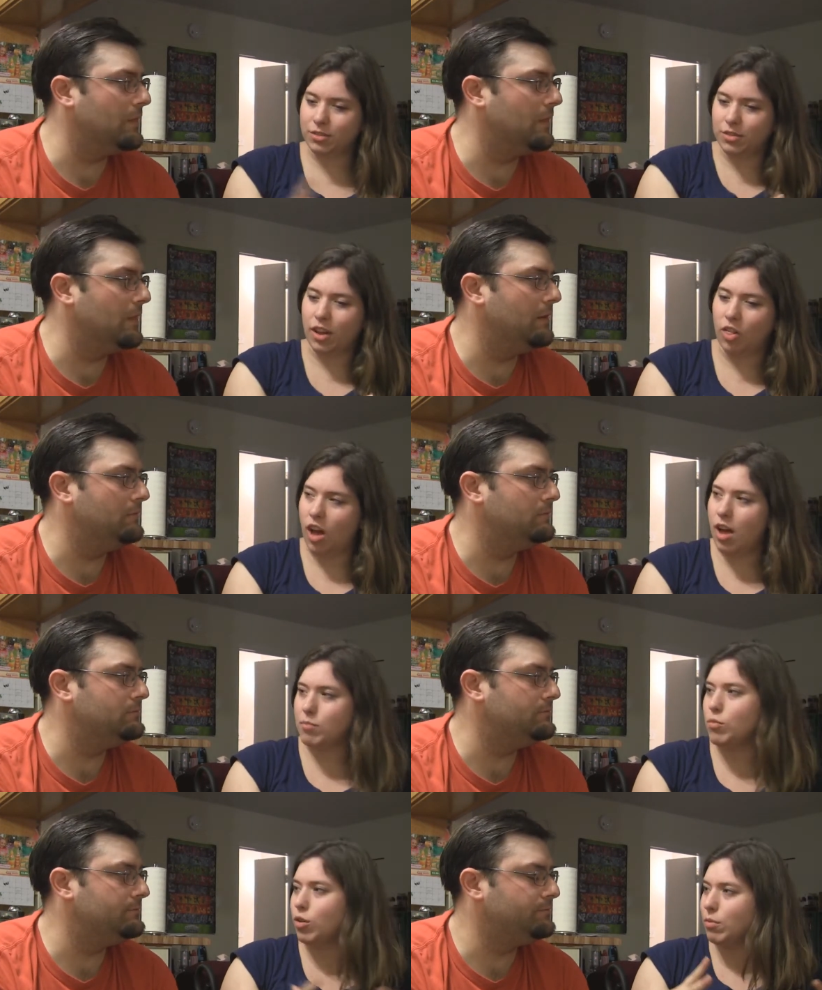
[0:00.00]
Speaker 1: are a
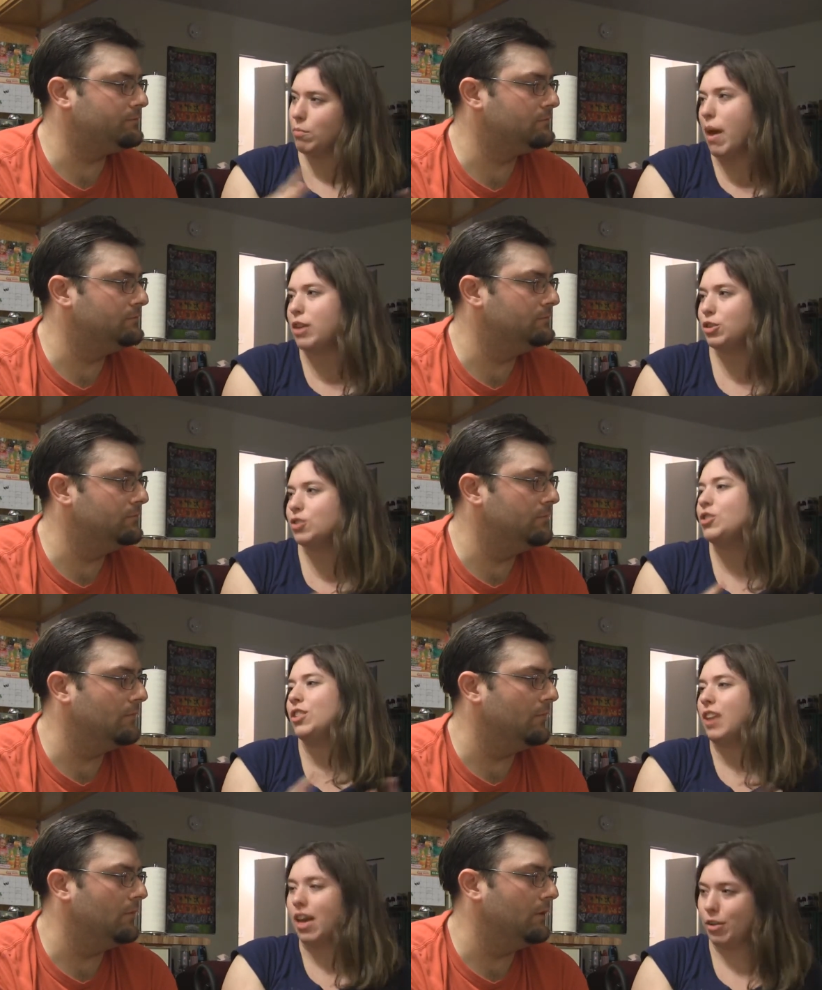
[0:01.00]
lot more meshed
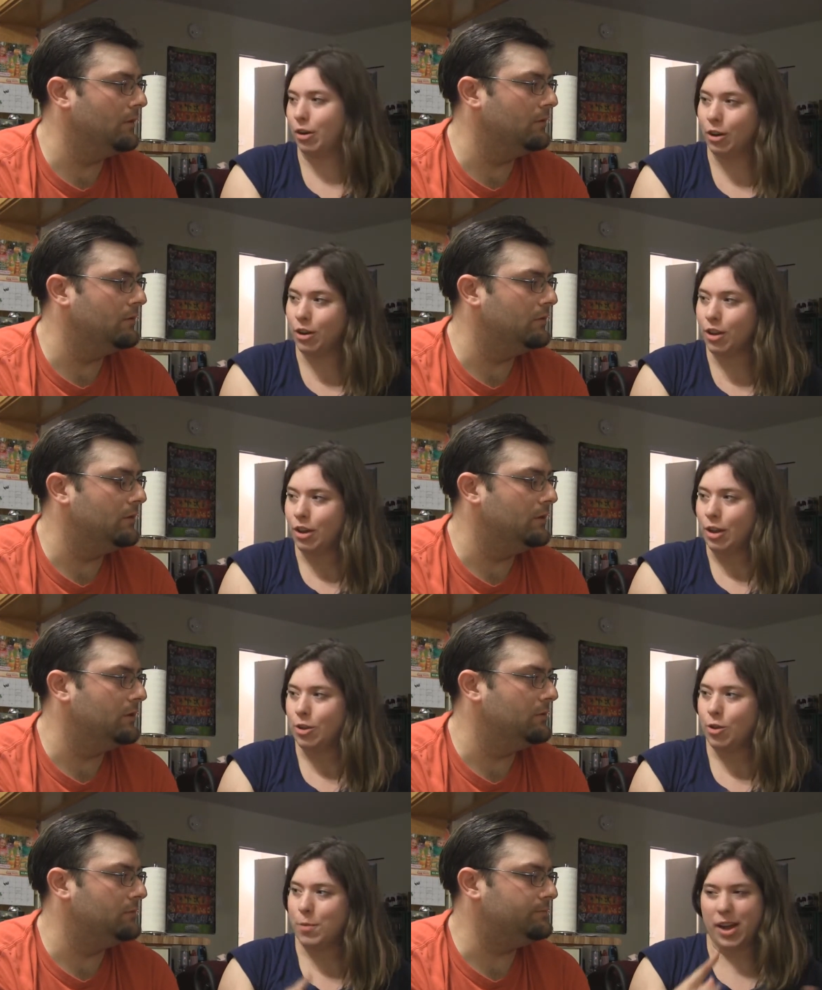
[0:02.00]
together
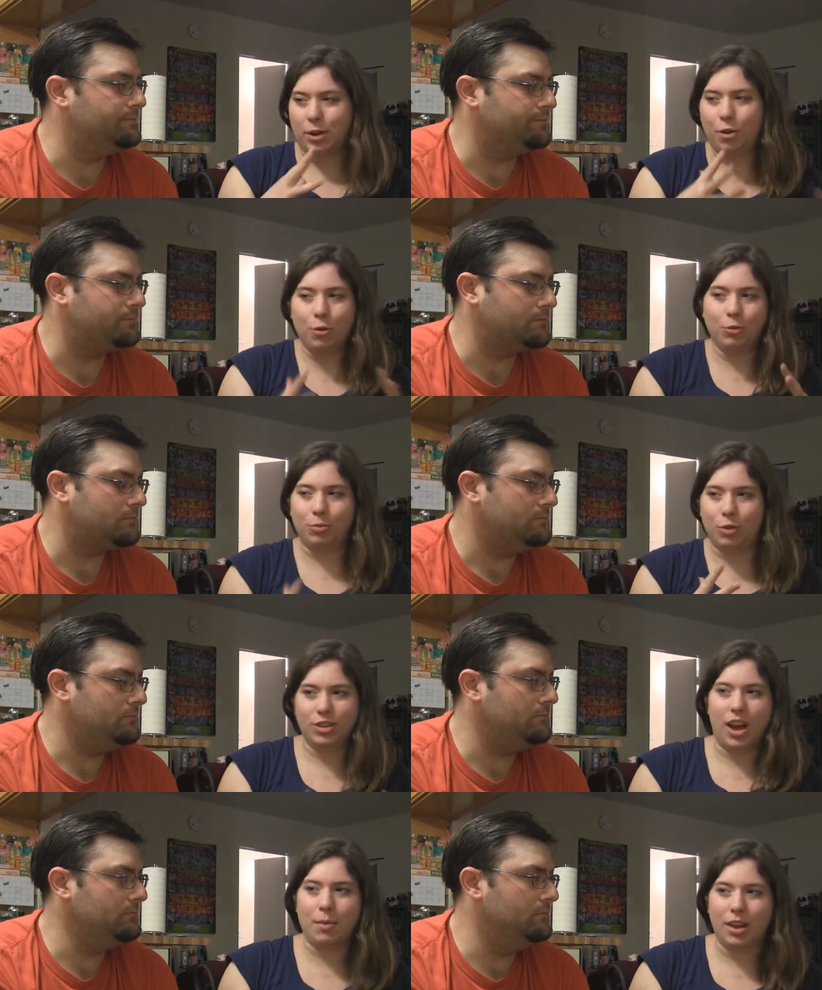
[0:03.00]
no matter who's more
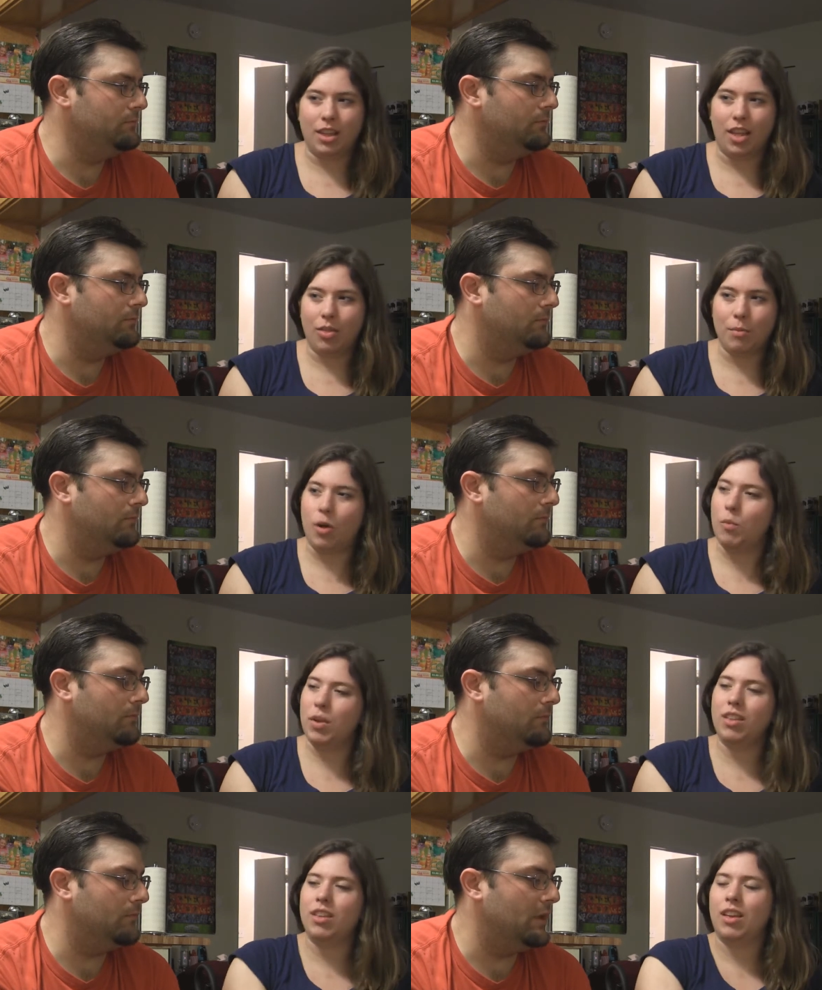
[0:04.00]
dominant at the
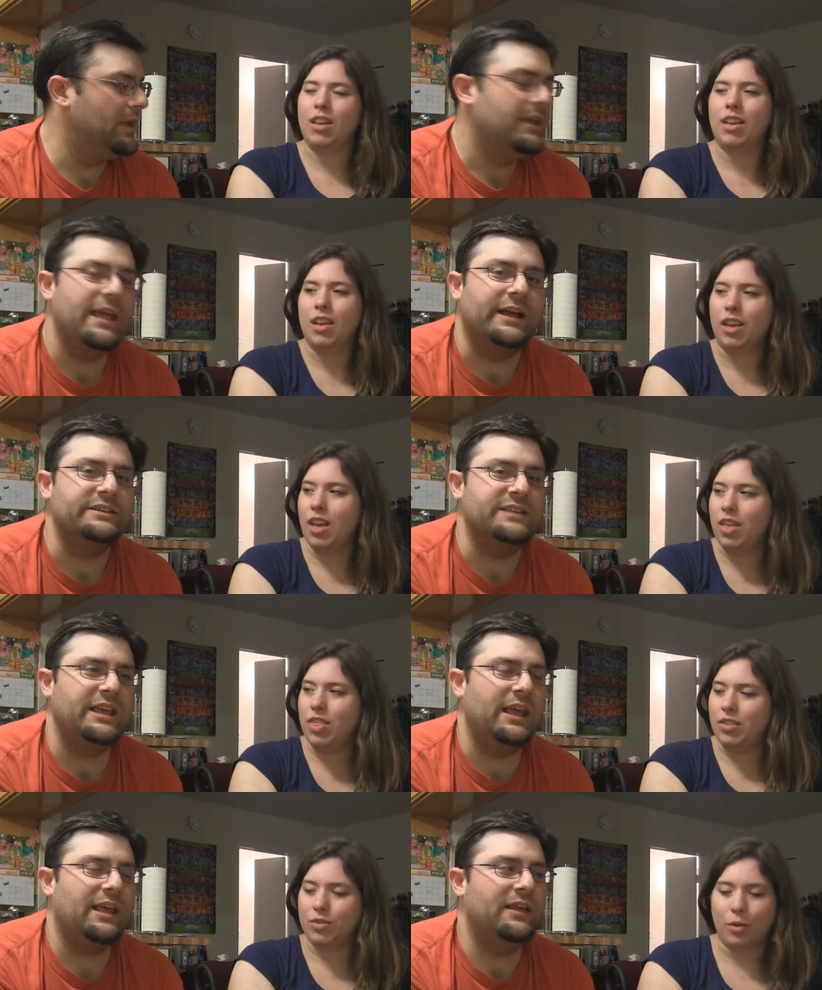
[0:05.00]
moment.
Speaker 2: Yeah, because
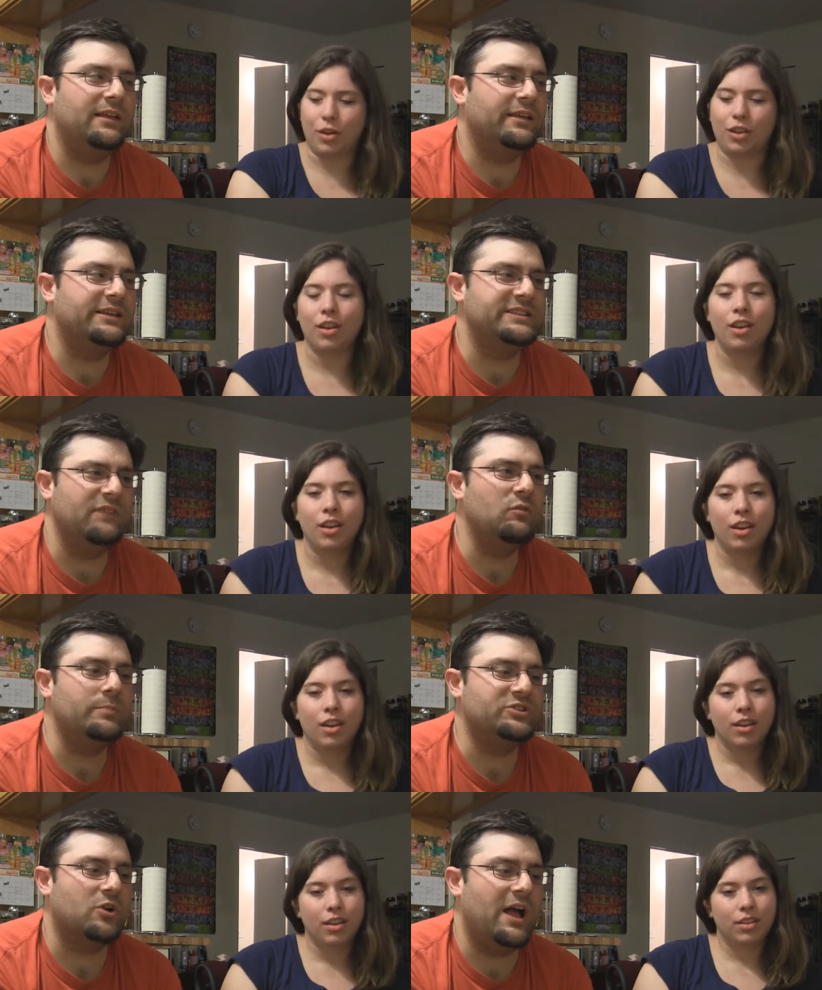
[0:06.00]
because even
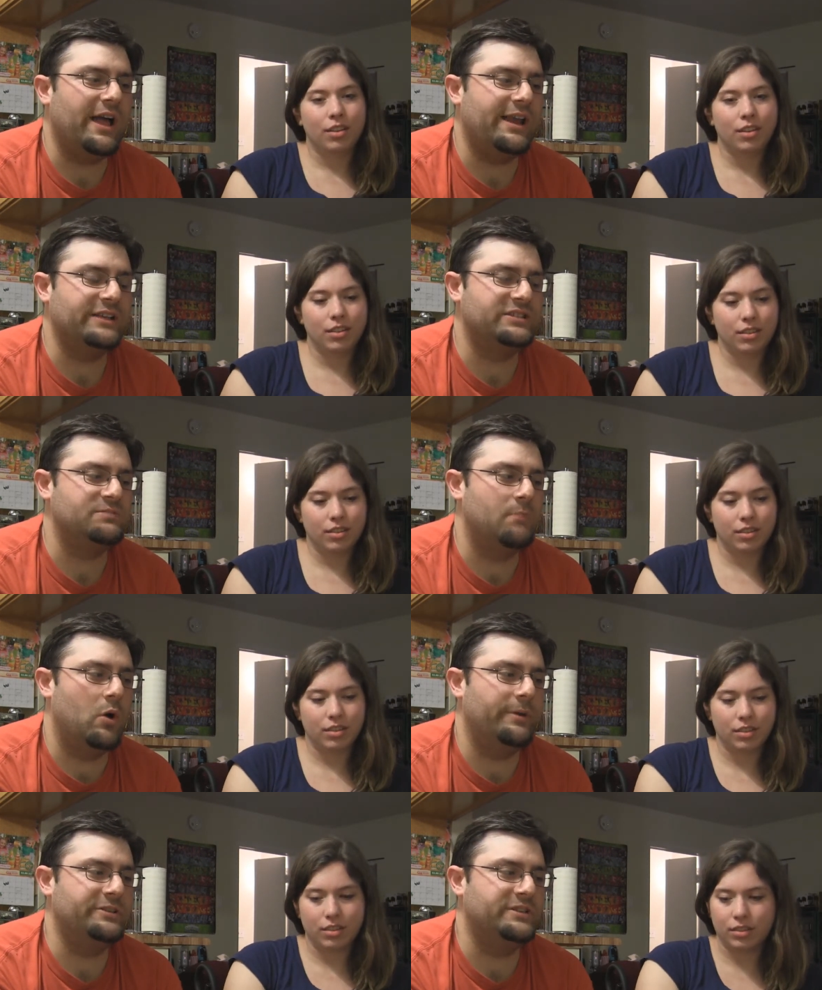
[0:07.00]
Mr. Hyde has his
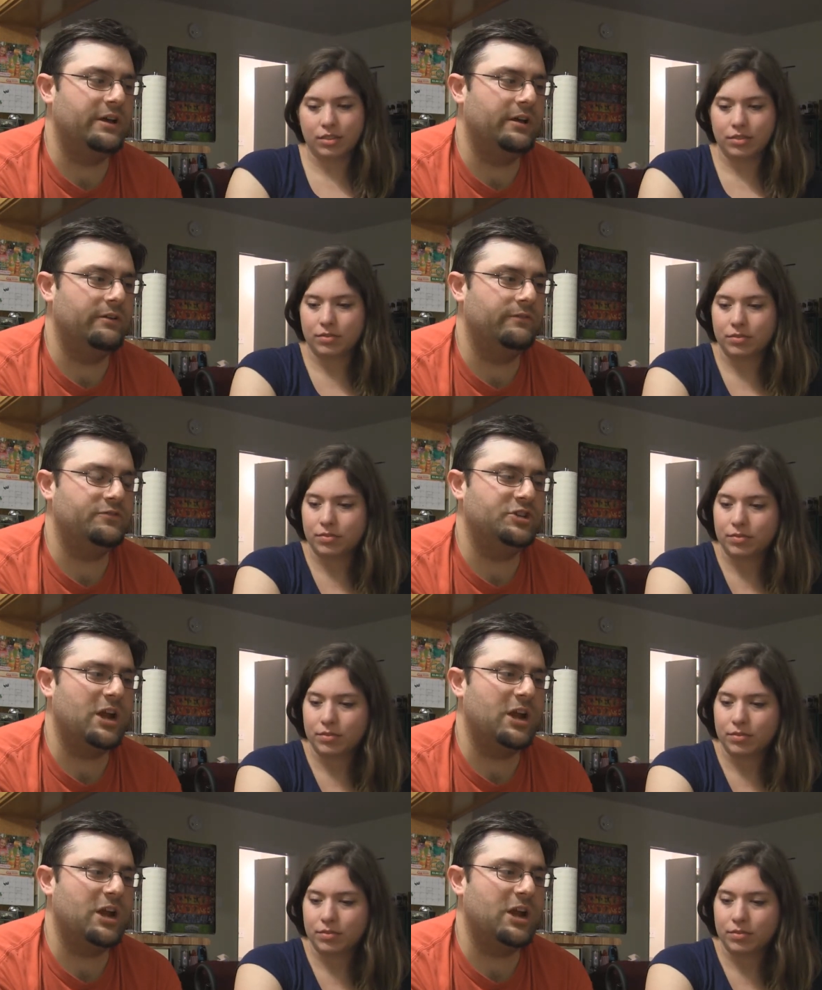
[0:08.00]
moments of